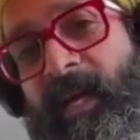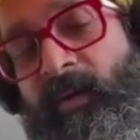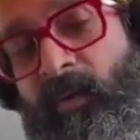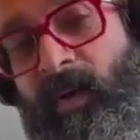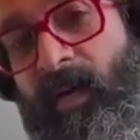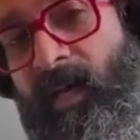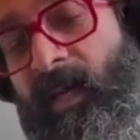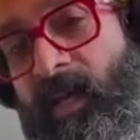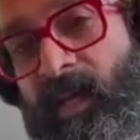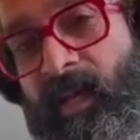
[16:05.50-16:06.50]
like how do
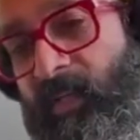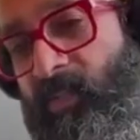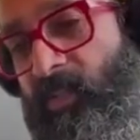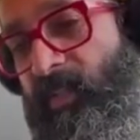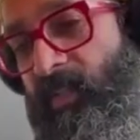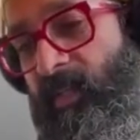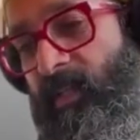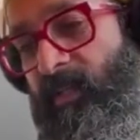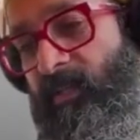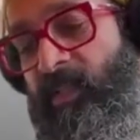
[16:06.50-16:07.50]
I
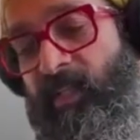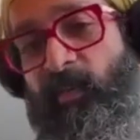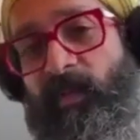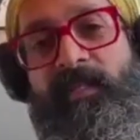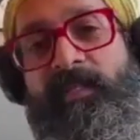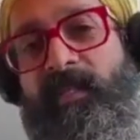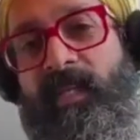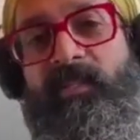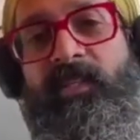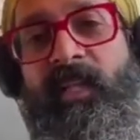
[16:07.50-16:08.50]
actually deal with this
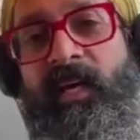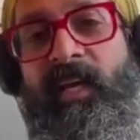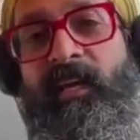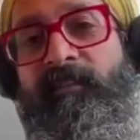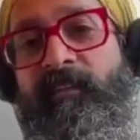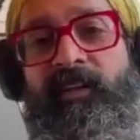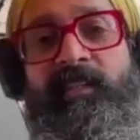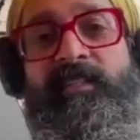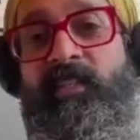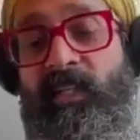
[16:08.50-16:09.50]
stage in life and all
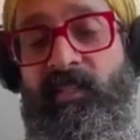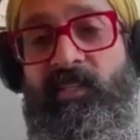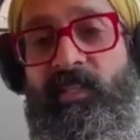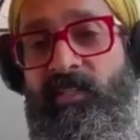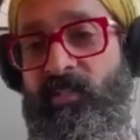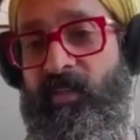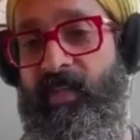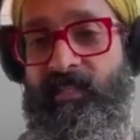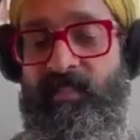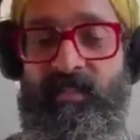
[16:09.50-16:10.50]
these challenges. So
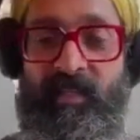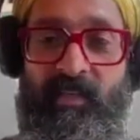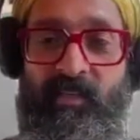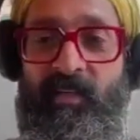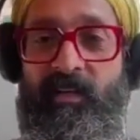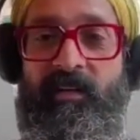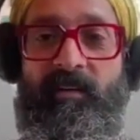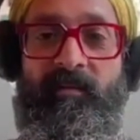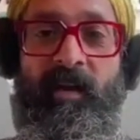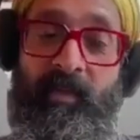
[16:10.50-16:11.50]
that's in
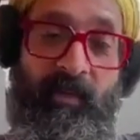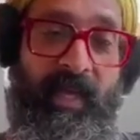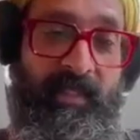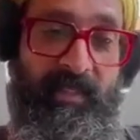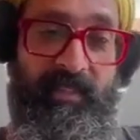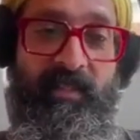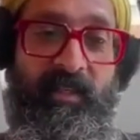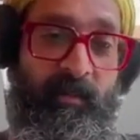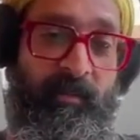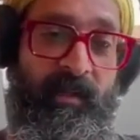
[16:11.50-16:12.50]
your maybe RAG
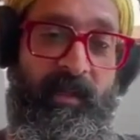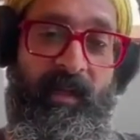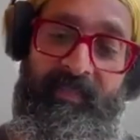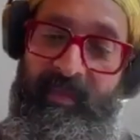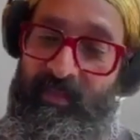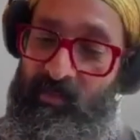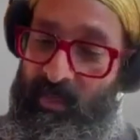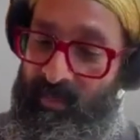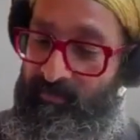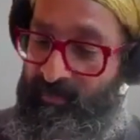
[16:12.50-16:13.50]
system. And then
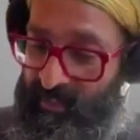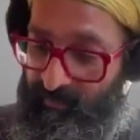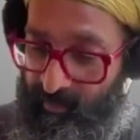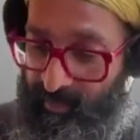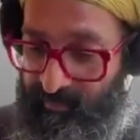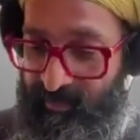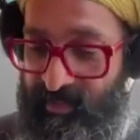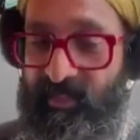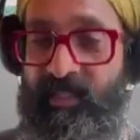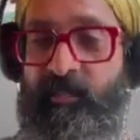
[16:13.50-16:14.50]
you have stuff about the
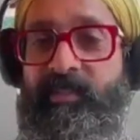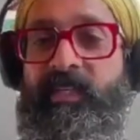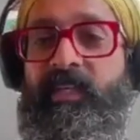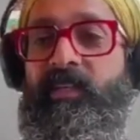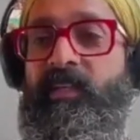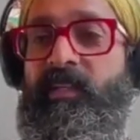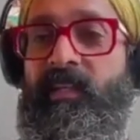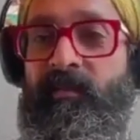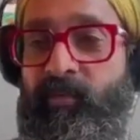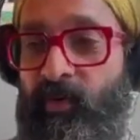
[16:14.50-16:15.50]
facility,
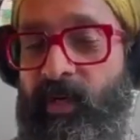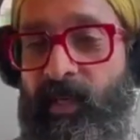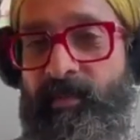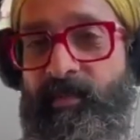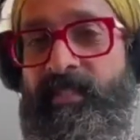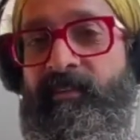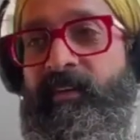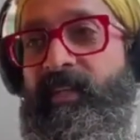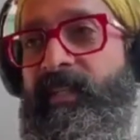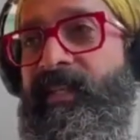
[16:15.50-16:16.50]
particularly program
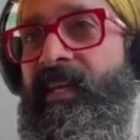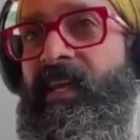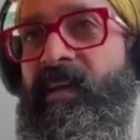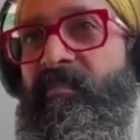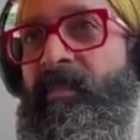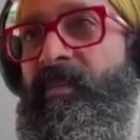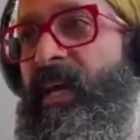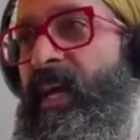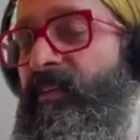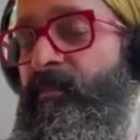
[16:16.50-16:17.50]
specifically. Maybe you
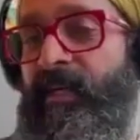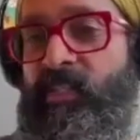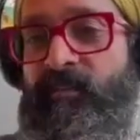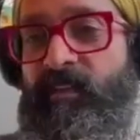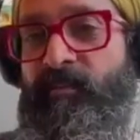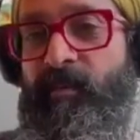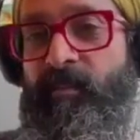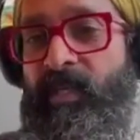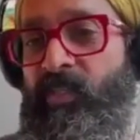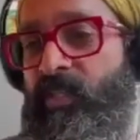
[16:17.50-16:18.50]
have a bunch of
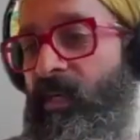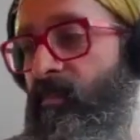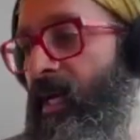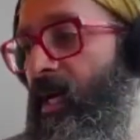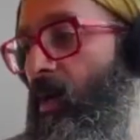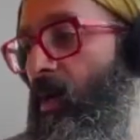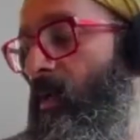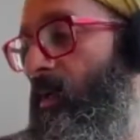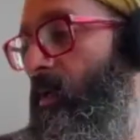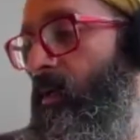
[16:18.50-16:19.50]
information about,